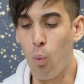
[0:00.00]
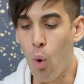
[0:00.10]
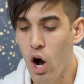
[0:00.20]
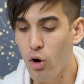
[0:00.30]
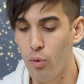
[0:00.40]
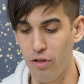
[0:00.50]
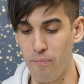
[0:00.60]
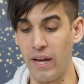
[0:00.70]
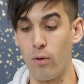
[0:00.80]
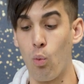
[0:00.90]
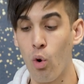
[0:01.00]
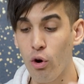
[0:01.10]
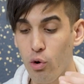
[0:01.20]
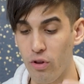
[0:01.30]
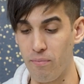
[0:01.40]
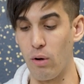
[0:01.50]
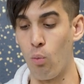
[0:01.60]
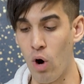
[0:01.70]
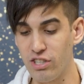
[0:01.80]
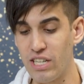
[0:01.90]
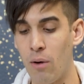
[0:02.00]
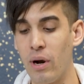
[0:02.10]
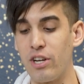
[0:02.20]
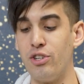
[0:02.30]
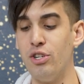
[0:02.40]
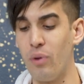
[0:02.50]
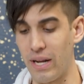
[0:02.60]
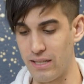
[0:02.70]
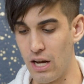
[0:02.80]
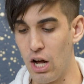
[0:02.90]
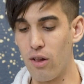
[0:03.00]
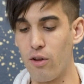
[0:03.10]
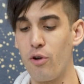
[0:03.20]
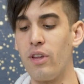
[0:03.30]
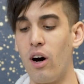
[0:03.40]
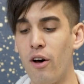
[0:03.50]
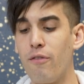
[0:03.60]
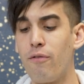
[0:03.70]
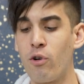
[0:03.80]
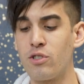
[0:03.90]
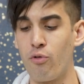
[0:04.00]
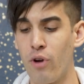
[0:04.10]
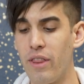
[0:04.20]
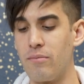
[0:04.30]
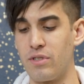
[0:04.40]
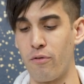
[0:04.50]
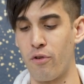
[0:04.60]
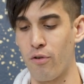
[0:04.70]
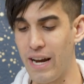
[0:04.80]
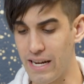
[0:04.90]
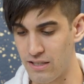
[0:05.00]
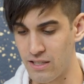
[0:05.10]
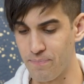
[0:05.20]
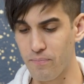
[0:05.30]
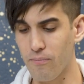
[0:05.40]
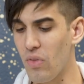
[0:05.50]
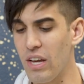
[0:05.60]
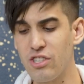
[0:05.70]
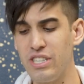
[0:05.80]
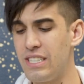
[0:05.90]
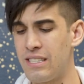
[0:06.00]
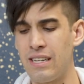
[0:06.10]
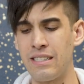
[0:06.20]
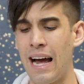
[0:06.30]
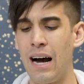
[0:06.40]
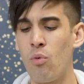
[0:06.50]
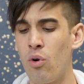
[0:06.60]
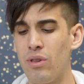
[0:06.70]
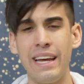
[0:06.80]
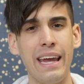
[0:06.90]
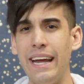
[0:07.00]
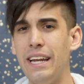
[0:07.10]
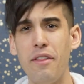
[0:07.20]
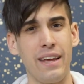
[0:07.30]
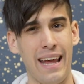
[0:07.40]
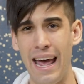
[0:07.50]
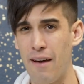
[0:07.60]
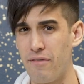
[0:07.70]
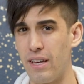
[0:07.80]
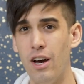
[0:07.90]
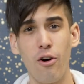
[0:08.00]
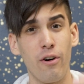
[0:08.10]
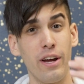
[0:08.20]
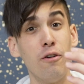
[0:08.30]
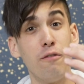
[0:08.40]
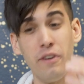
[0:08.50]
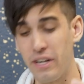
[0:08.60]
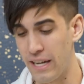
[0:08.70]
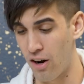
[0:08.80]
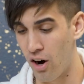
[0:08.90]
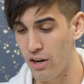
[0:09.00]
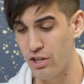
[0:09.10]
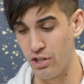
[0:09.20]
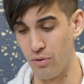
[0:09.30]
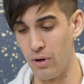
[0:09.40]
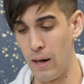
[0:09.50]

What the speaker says: "Walk with me and work with me. Watch how I do it. Learn the unforced rhythms of grace." Jesus says, "I won't lay anything heavy or ill-fitting on you.